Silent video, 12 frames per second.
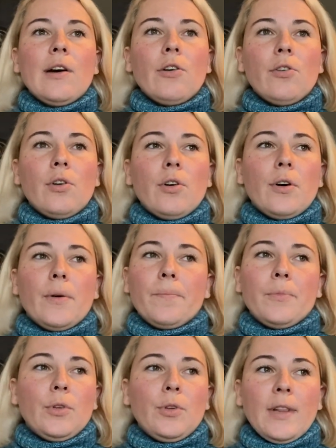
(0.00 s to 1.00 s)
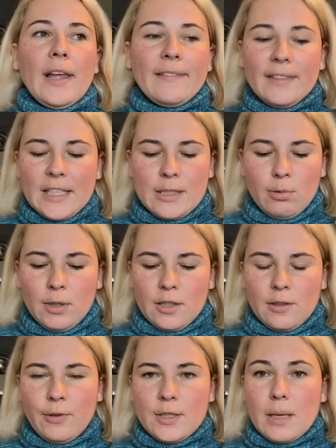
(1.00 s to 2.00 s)
or you left the sweater
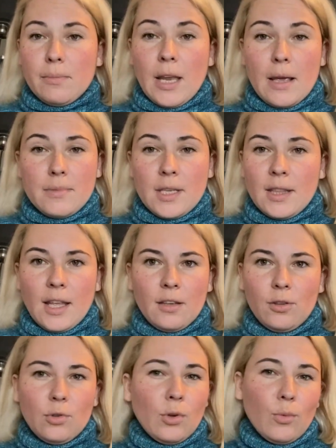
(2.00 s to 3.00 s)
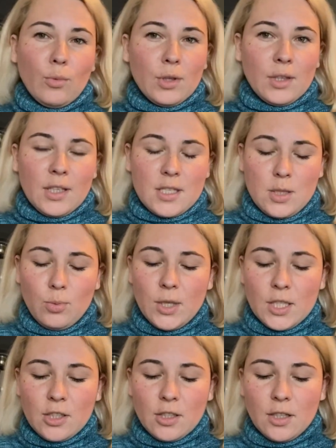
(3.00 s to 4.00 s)
for sometimes and then you don't want the
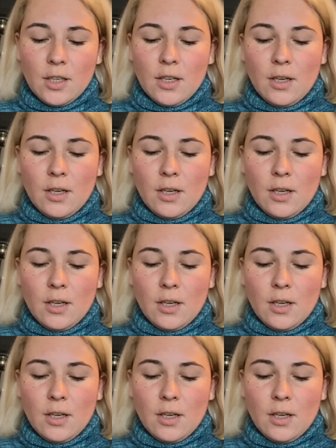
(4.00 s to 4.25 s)
sweater